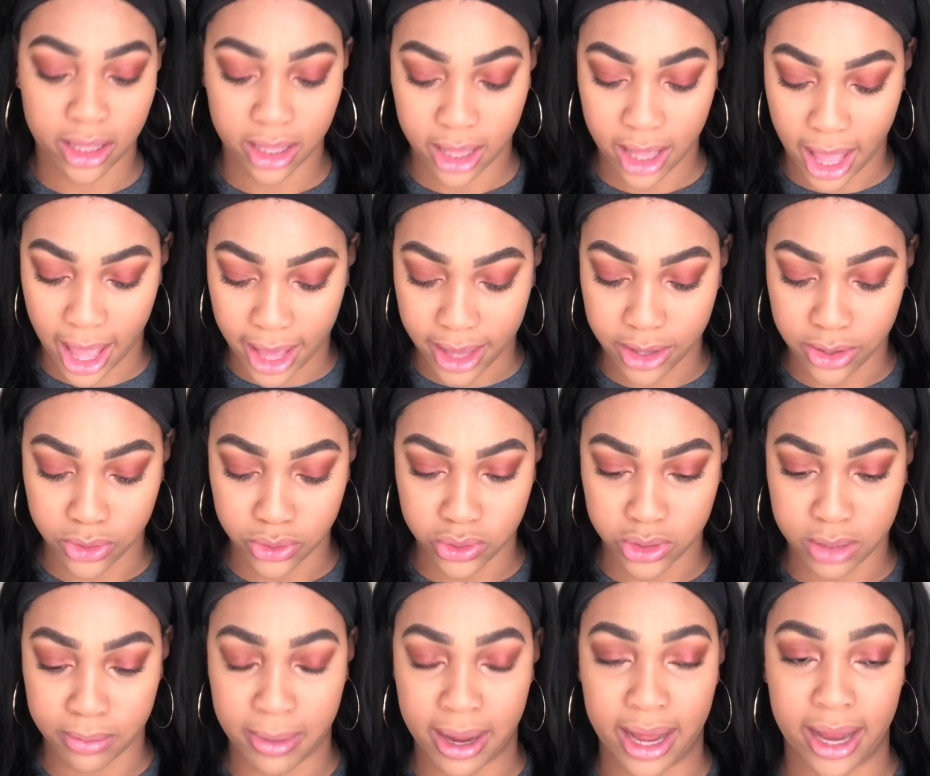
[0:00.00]
I used
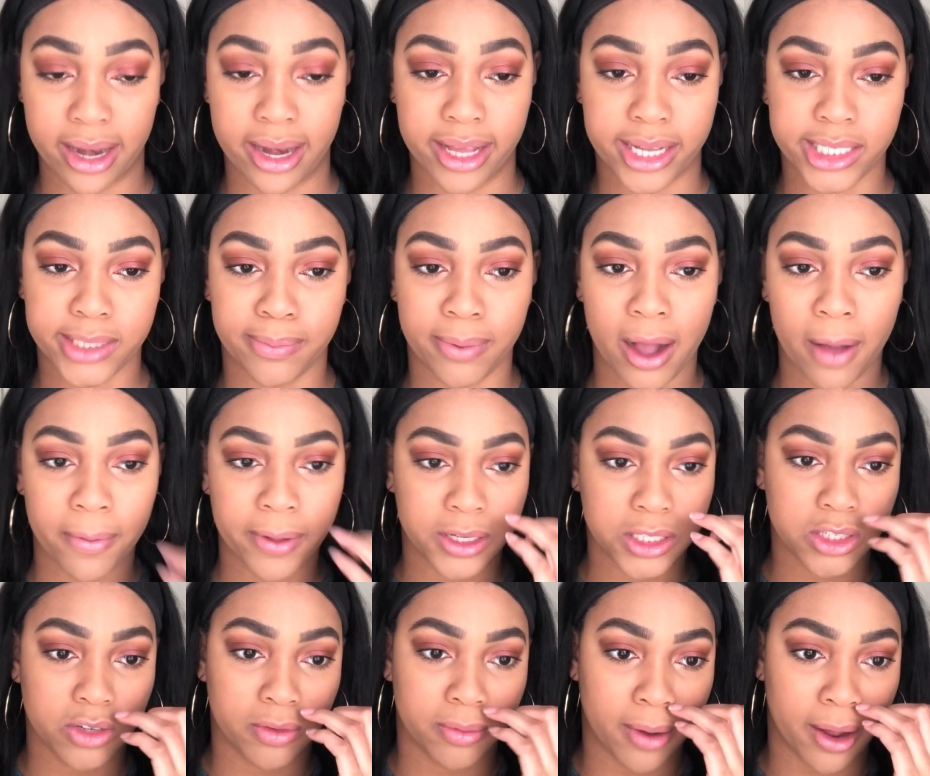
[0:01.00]
my NYX brow pencil
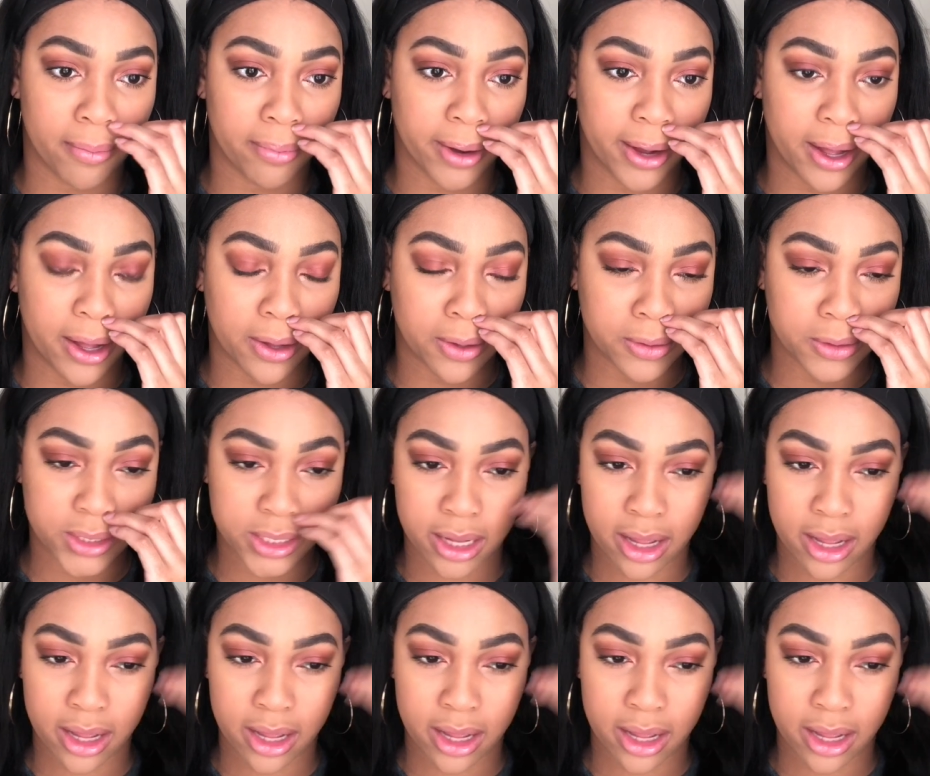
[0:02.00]
for my brows,